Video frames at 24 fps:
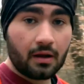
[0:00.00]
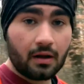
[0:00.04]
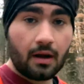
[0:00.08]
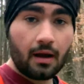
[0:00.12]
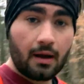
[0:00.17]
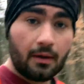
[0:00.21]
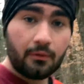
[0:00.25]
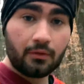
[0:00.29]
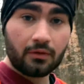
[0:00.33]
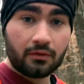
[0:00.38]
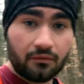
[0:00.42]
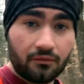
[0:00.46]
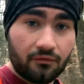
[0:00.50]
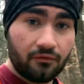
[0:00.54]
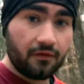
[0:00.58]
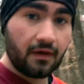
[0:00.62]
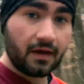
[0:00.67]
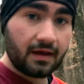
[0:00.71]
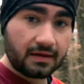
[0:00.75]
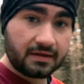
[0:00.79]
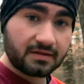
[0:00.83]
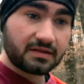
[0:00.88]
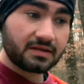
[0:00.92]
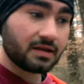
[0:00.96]
I would
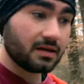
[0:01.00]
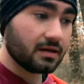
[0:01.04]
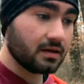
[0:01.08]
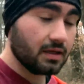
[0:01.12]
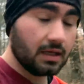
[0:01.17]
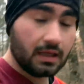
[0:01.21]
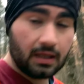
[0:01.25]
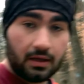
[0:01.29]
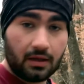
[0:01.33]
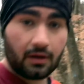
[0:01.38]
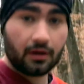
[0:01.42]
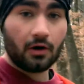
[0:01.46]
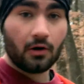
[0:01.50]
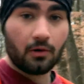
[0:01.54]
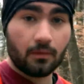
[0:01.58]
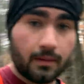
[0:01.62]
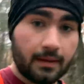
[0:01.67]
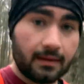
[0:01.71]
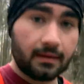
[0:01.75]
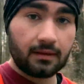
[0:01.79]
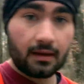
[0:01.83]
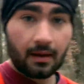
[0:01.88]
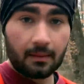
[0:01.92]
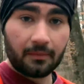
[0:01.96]
invest in a coat
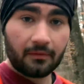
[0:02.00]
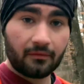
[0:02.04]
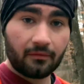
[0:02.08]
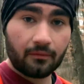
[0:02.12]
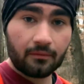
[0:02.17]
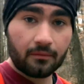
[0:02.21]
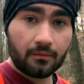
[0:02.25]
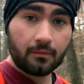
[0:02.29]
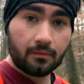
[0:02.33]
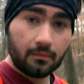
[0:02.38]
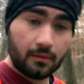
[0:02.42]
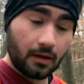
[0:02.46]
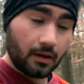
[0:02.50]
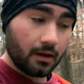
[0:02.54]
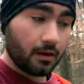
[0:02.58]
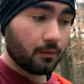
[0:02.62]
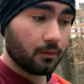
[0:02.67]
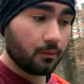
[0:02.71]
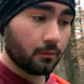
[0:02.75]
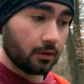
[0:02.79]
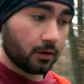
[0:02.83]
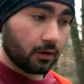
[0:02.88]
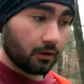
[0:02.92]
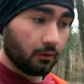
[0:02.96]
like that
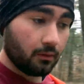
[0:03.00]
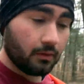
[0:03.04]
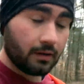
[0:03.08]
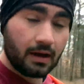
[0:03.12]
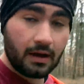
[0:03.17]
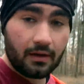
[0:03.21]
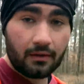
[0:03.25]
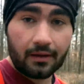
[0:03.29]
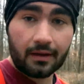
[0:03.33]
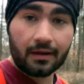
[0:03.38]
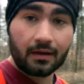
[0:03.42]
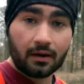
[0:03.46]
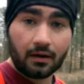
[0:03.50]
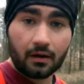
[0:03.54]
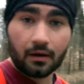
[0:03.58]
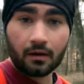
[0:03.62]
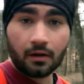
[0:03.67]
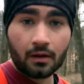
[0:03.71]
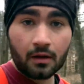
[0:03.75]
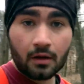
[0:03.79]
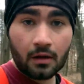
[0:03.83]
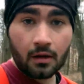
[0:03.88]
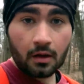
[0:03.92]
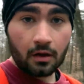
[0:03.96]
when you're going out, like on a
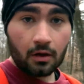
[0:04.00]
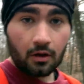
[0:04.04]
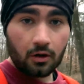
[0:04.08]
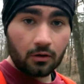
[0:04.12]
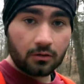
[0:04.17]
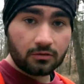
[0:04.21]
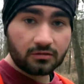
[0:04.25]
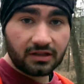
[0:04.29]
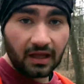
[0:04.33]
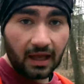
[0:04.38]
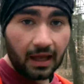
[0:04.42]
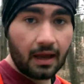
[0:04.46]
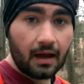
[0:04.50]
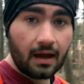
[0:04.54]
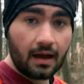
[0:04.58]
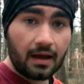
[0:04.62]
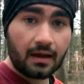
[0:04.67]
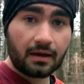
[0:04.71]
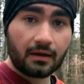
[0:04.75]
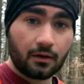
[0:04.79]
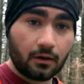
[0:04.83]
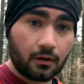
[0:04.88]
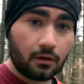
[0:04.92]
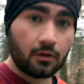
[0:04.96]
cold day
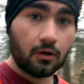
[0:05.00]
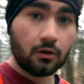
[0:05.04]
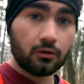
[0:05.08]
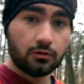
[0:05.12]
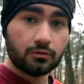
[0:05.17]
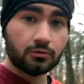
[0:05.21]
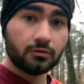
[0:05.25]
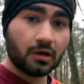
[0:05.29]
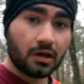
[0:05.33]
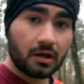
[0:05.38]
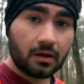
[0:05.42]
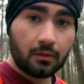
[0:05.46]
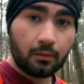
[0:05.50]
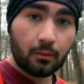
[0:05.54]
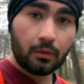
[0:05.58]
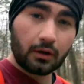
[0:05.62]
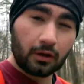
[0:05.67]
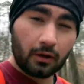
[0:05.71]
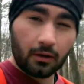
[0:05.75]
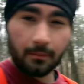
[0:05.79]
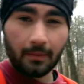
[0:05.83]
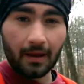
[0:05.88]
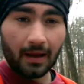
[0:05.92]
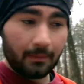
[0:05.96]
hike or cold
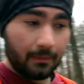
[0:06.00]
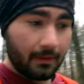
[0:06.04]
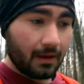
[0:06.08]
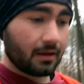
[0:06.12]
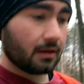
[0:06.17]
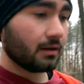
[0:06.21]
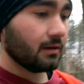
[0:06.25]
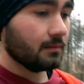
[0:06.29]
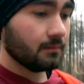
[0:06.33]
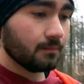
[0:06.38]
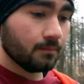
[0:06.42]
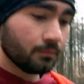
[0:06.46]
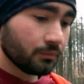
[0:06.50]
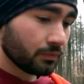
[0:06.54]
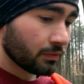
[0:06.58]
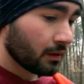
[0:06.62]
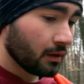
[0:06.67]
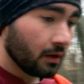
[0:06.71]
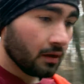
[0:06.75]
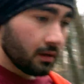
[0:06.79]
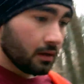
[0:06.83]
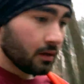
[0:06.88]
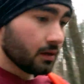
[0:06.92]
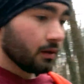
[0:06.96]
winter backpacking.
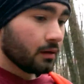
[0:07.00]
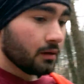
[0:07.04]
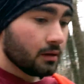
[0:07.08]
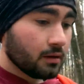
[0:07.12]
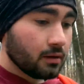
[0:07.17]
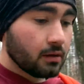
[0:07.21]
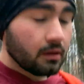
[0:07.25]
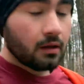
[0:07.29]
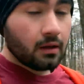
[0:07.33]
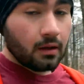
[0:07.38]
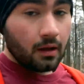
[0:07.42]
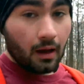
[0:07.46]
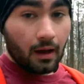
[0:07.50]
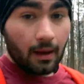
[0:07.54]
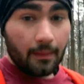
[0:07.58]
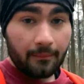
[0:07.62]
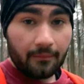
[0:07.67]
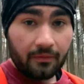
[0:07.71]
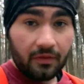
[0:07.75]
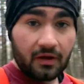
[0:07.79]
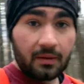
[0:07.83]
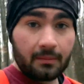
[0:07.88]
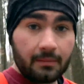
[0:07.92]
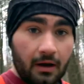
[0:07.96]
I'm
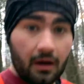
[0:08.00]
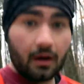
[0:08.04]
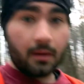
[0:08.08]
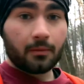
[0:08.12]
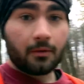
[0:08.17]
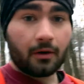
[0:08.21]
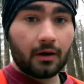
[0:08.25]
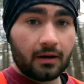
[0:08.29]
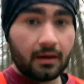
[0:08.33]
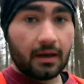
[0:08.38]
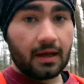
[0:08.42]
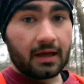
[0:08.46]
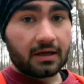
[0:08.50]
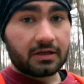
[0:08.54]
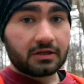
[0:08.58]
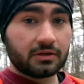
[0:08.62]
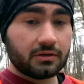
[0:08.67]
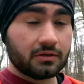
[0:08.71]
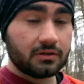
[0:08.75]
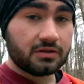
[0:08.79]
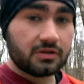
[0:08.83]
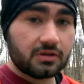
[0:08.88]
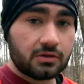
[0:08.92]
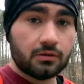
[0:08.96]
thinking about upgrading
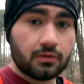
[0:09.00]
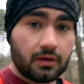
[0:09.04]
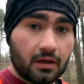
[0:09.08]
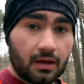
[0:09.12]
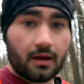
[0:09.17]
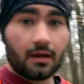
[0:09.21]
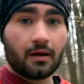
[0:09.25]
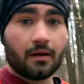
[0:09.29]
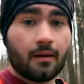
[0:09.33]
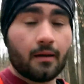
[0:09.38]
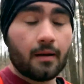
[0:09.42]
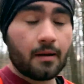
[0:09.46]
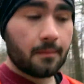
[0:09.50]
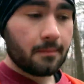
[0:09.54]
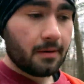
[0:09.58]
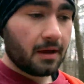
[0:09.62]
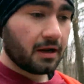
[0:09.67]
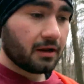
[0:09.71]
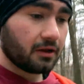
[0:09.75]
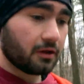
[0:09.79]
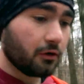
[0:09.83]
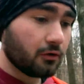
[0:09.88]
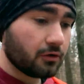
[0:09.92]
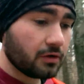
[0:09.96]
actually to like a
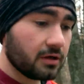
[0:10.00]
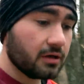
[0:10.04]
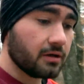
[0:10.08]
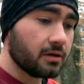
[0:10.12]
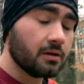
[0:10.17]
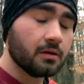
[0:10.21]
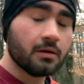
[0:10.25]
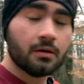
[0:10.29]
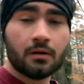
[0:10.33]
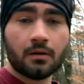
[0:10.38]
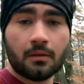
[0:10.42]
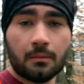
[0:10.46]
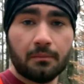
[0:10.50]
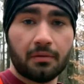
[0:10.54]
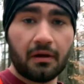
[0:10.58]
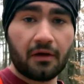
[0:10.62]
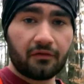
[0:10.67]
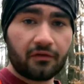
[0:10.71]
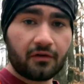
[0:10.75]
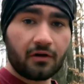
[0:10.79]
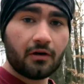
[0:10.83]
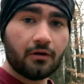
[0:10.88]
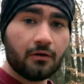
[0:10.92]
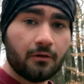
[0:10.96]
Patagonia
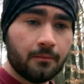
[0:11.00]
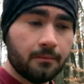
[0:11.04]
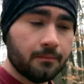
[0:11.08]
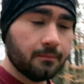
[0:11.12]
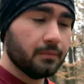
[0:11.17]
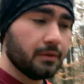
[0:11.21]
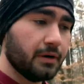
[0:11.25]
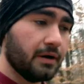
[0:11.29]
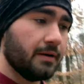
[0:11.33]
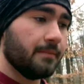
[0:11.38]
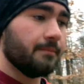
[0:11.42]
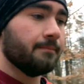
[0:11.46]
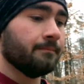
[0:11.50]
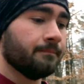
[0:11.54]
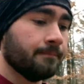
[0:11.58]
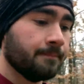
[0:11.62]
puff coat, but